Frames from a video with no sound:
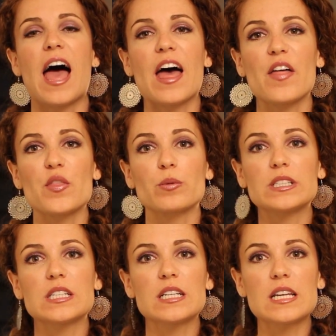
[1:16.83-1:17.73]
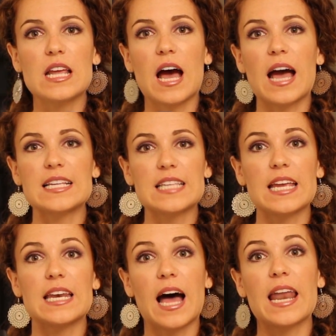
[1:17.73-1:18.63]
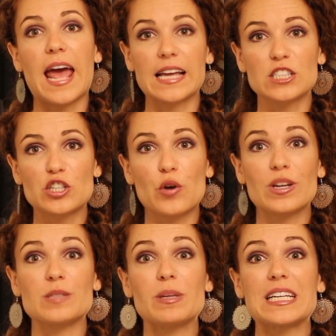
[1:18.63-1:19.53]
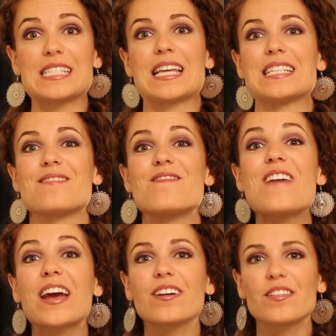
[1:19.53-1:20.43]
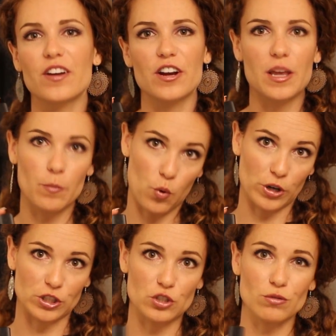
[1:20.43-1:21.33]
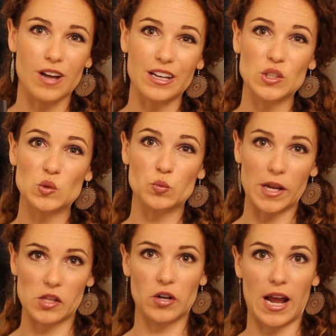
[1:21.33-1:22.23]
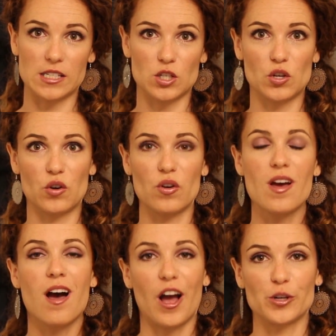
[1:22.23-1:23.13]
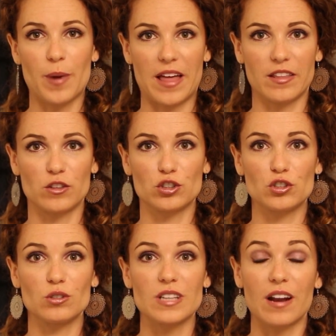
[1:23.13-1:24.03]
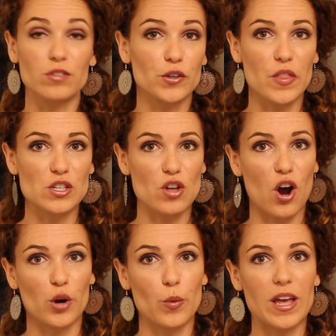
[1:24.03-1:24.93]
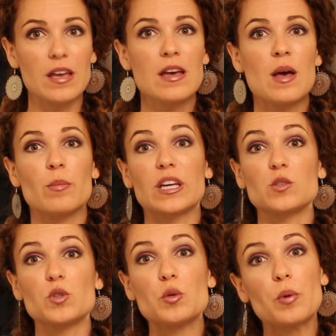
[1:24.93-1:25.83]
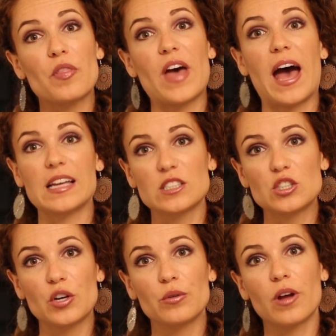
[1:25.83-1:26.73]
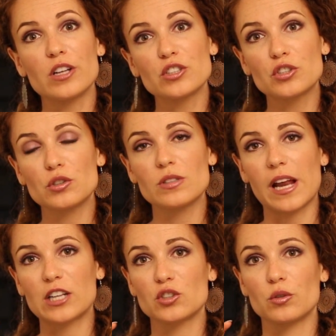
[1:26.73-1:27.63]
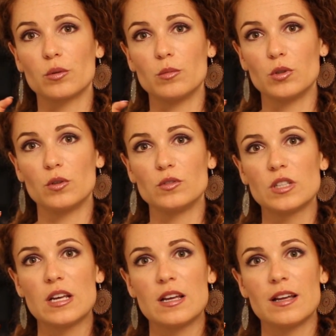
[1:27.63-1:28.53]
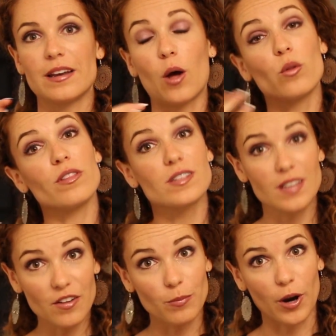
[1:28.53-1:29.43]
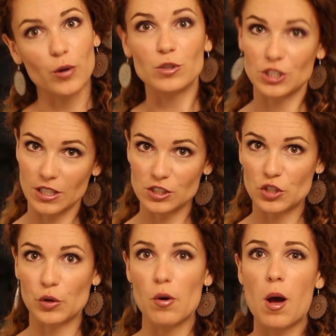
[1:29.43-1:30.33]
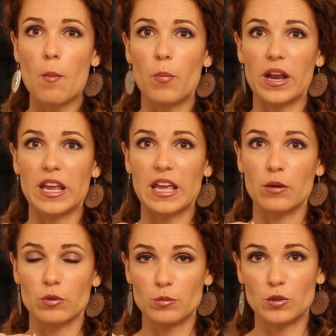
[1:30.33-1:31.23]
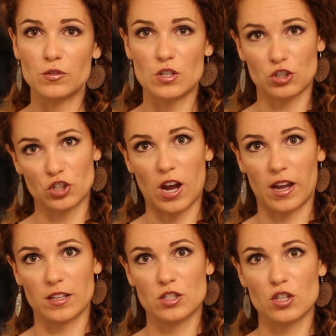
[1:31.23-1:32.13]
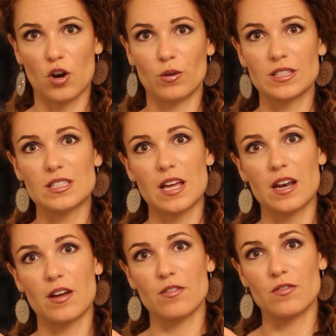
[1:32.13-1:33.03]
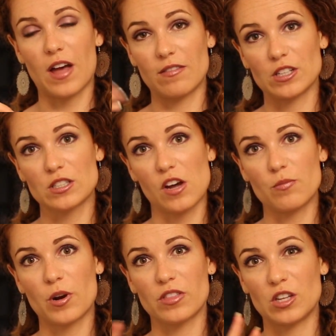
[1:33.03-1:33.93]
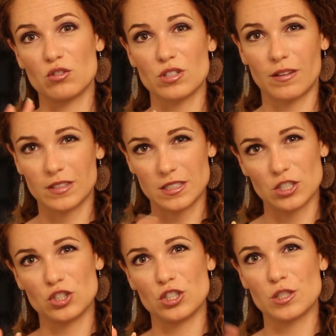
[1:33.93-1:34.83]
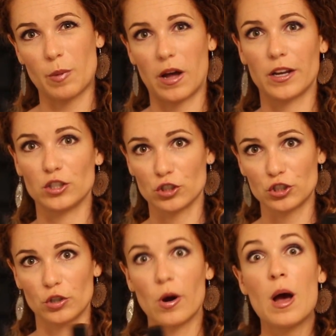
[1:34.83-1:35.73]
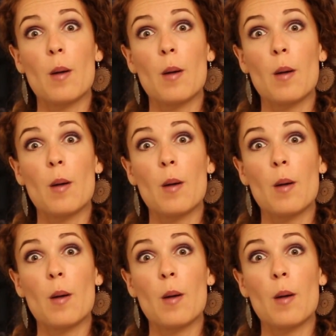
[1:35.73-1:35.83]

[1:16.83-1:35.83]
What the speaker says: And the reason I say non-acetone is because that is very, very important. Do not use regular acetone on your patent leather shoes, and I've learned this the hard way because when you put the acetone on your shoes, it actually removes not only the scuff mark, which it does do, but it removes the shine. So instead of having a scuff mark, then you just have a dingy spot in your shoe.